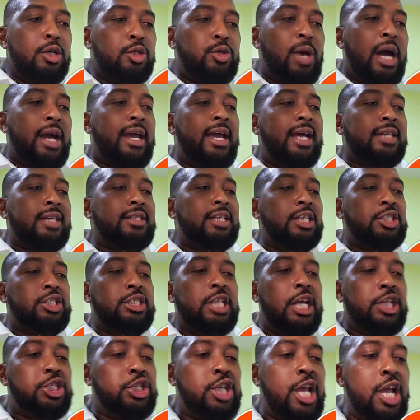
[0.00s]
So I guess
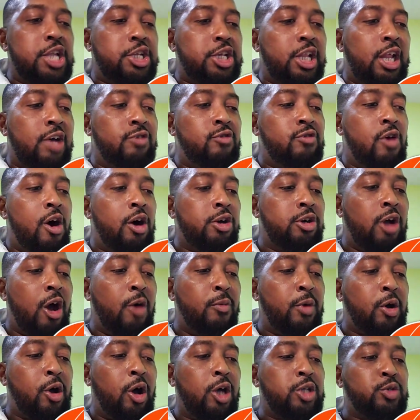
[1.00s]
they changed it around
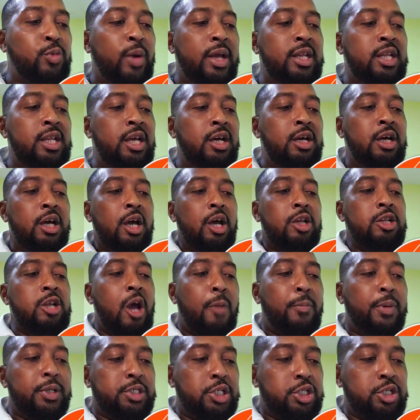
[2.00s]
now, because when the
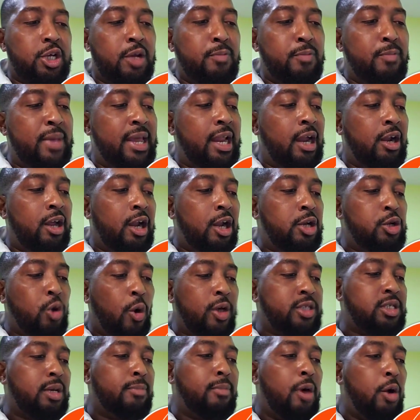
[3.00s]
opposition made a lot of
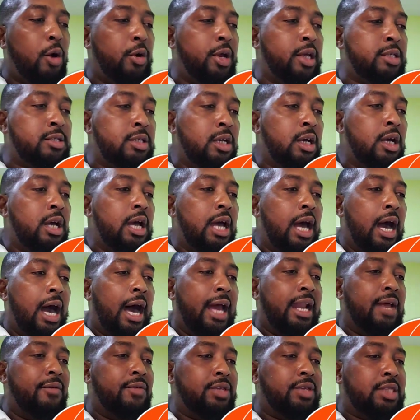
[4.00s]
noise about it
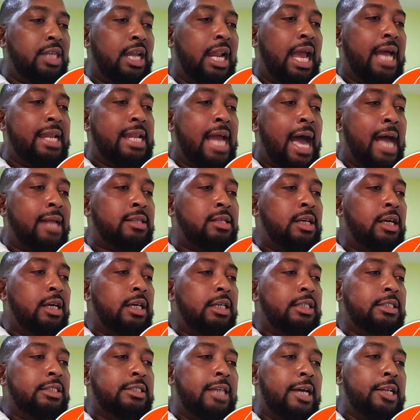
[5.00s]
and everything like that,
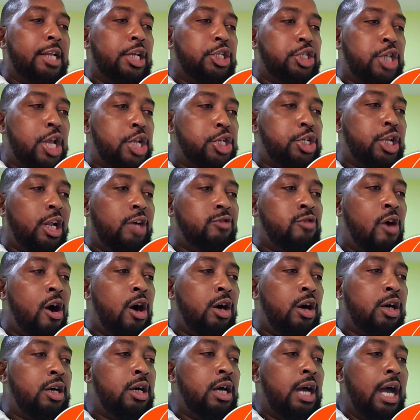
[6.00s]
then they changed it
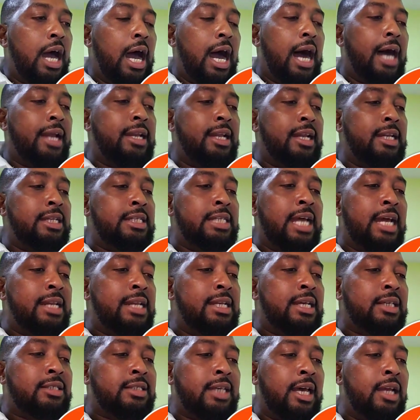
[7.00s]
around, and
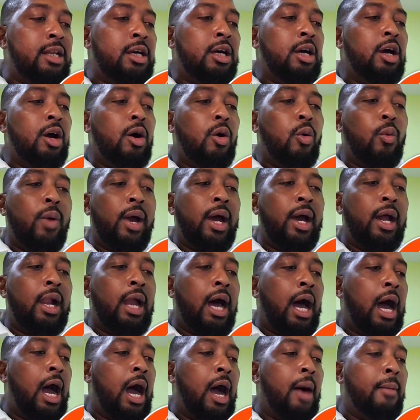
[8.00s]
then they said,
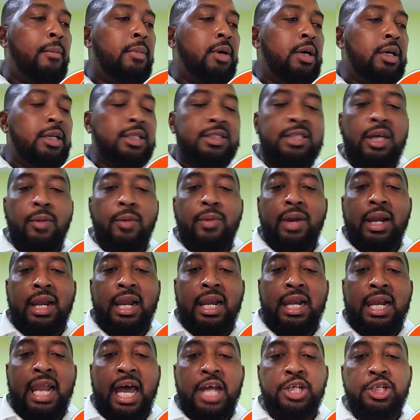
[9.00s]
well,
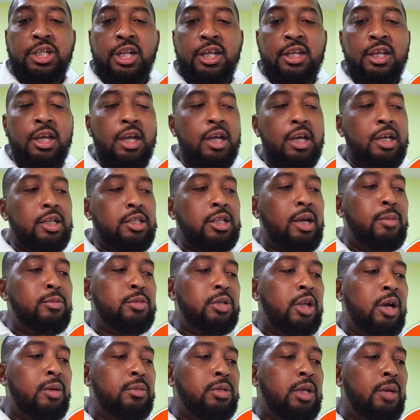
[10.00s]
Seven Lashley,
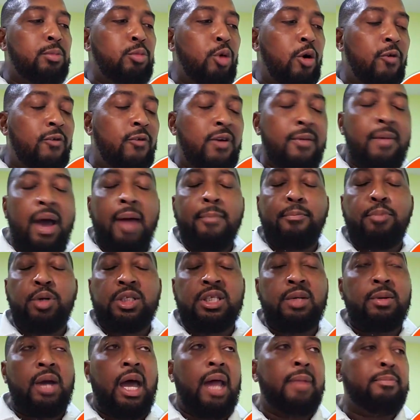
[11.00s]
they move him and
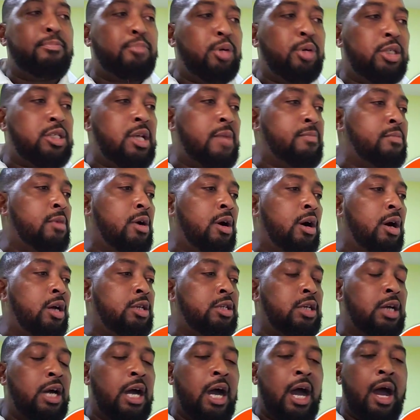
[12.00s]
put him
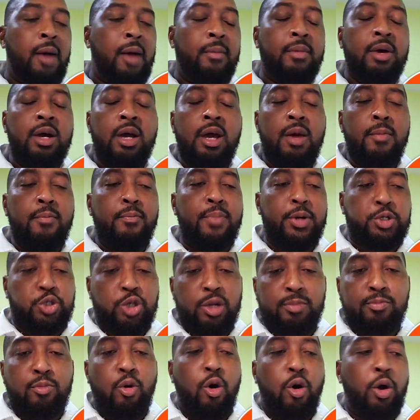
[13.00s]
on the
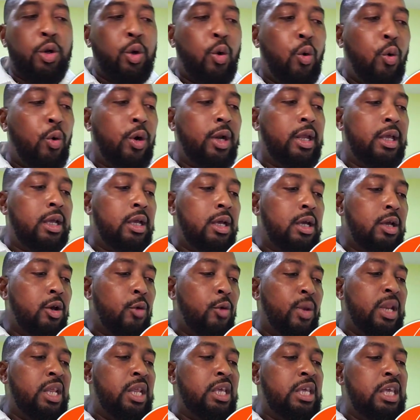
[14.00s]
Petrotrin board only
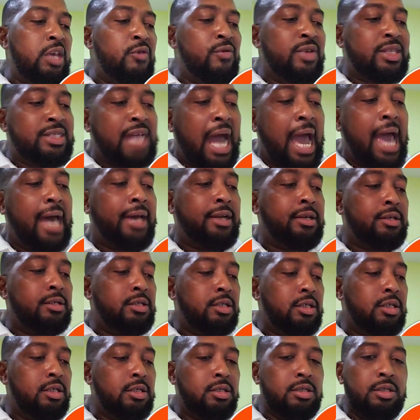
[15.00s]
when he retired,
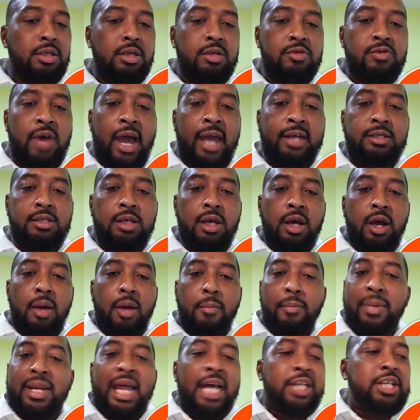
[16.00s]
right?
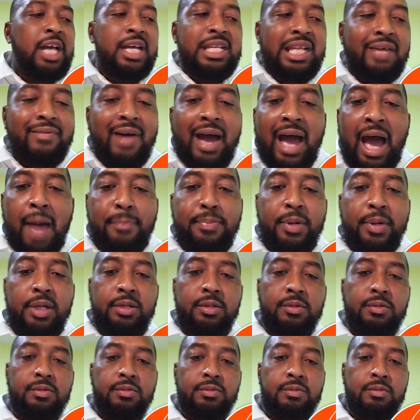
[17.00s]
But that shall never
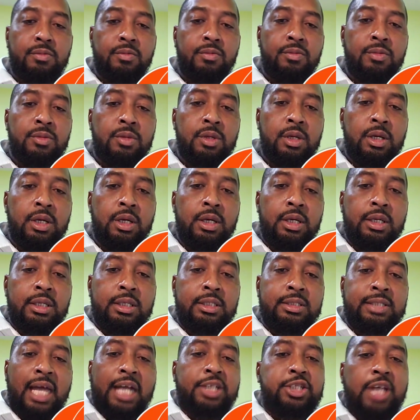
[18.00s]
happen.
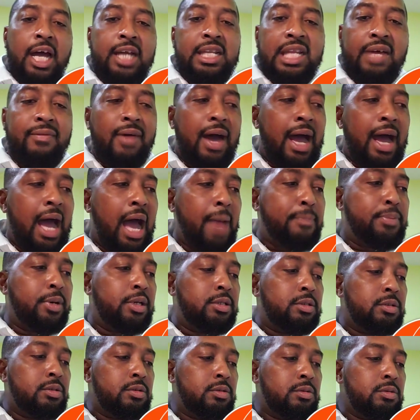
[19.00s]
That shall never
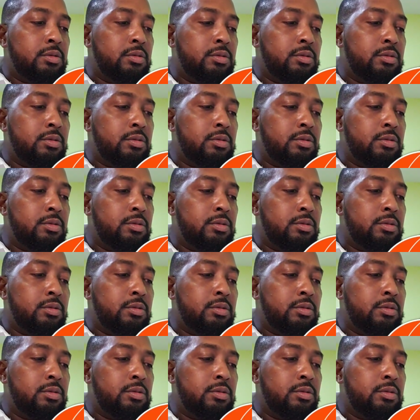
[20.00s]
happen.